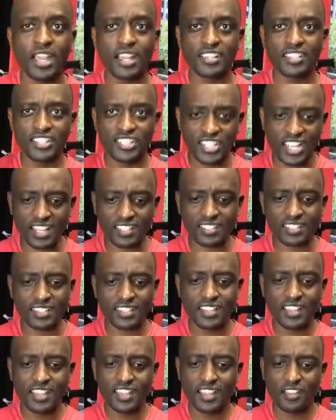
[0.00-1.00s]
Just
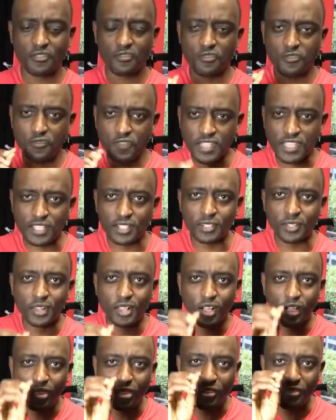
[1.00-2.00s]
feel
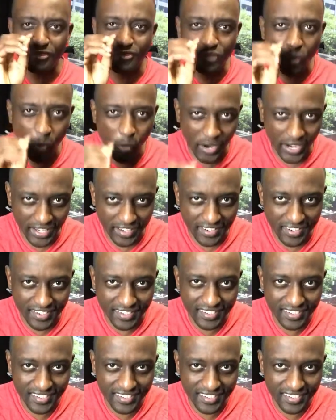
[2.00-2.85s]
the void.